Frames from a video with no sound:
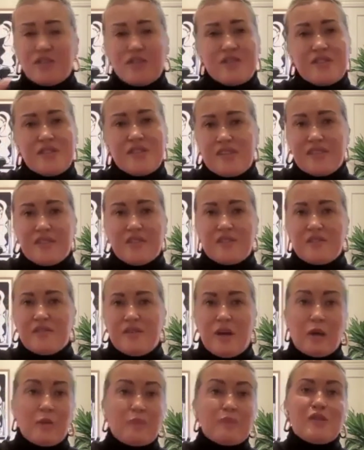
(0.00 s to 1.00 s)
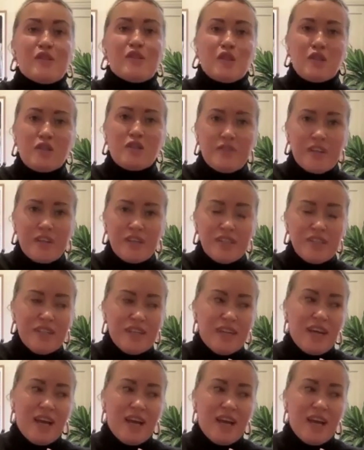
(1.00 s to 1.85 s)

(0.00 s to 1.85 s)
just as an observer,